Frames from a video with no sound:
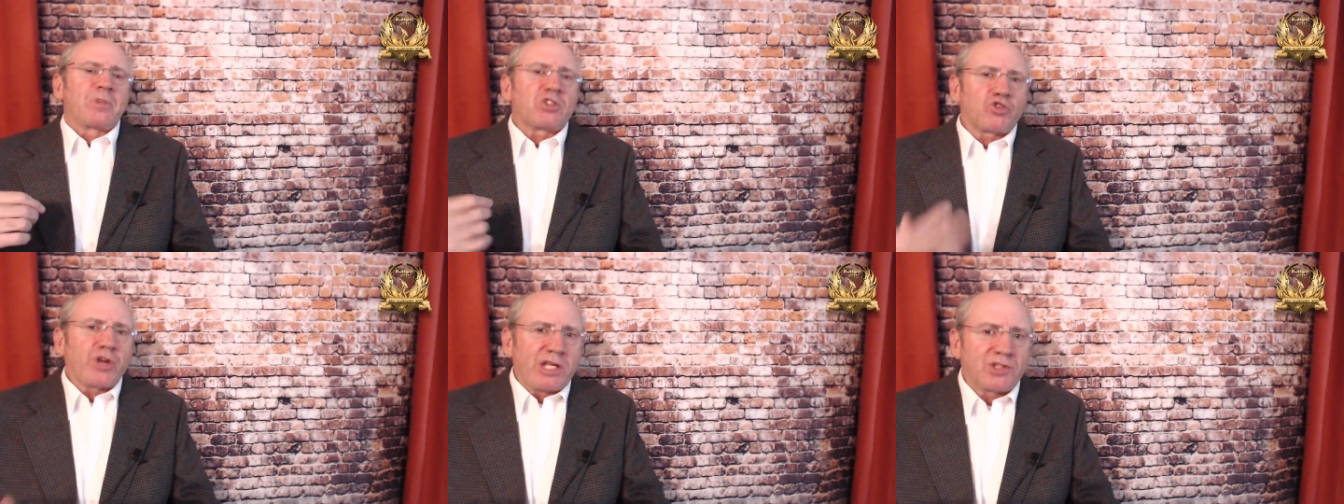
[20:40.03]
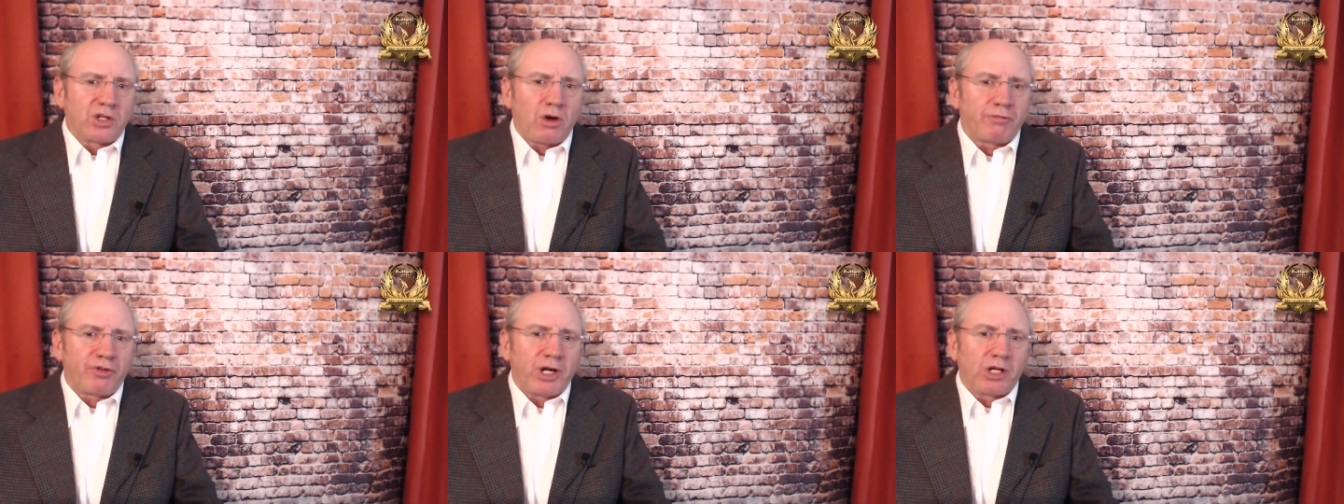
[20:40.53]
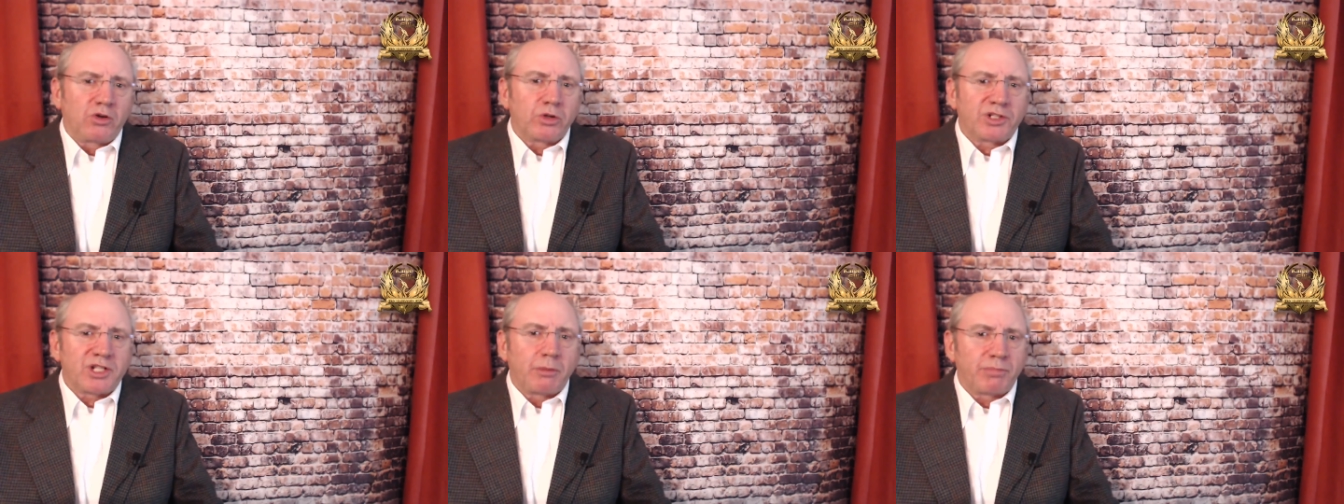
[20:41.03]
trees are not very
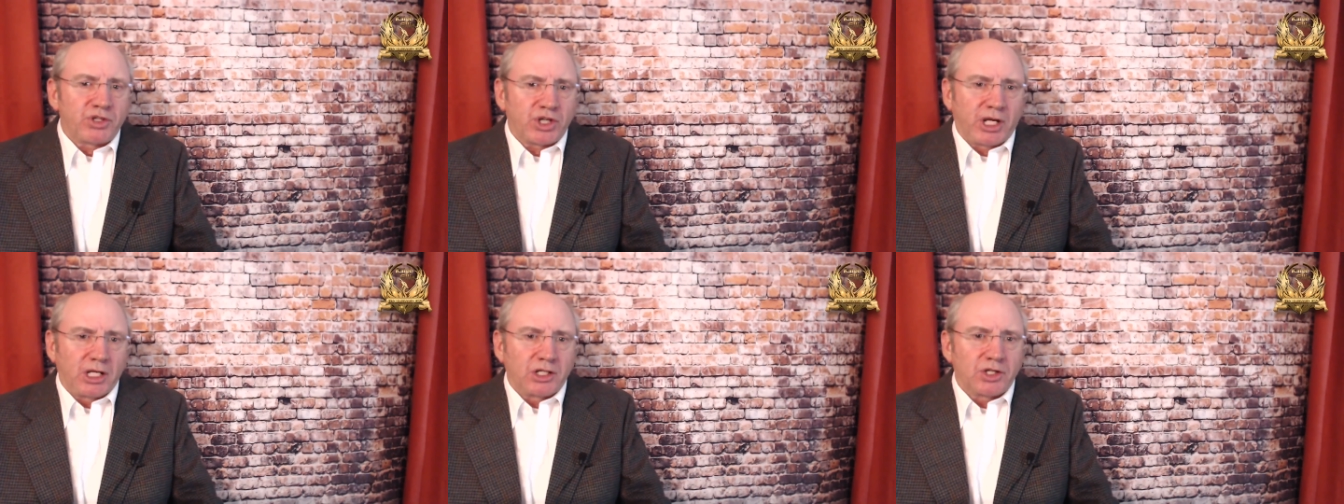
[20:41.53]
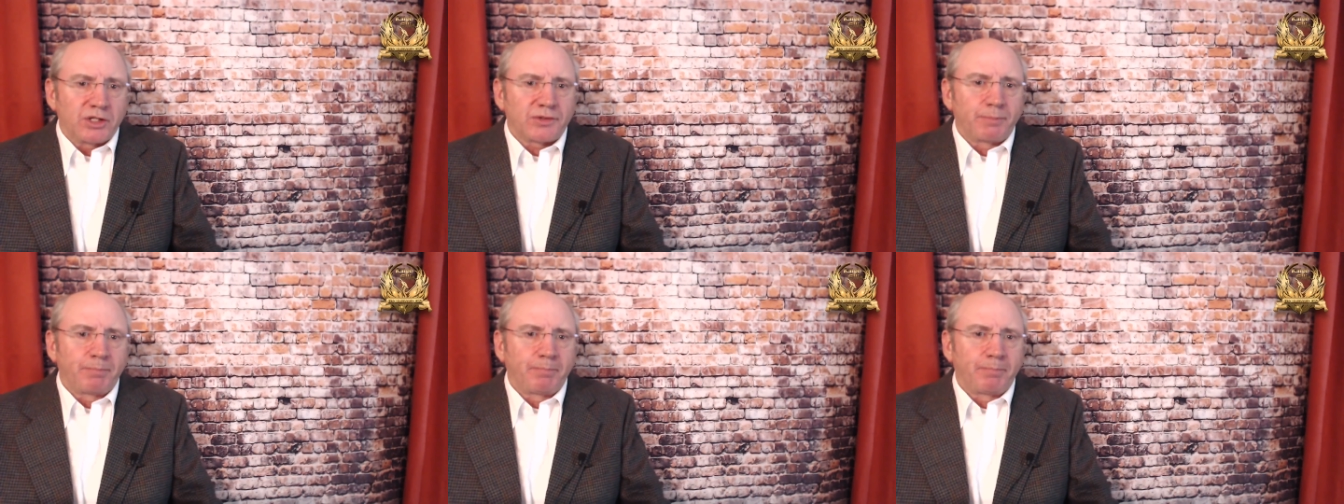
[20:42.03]
good temperature gauges.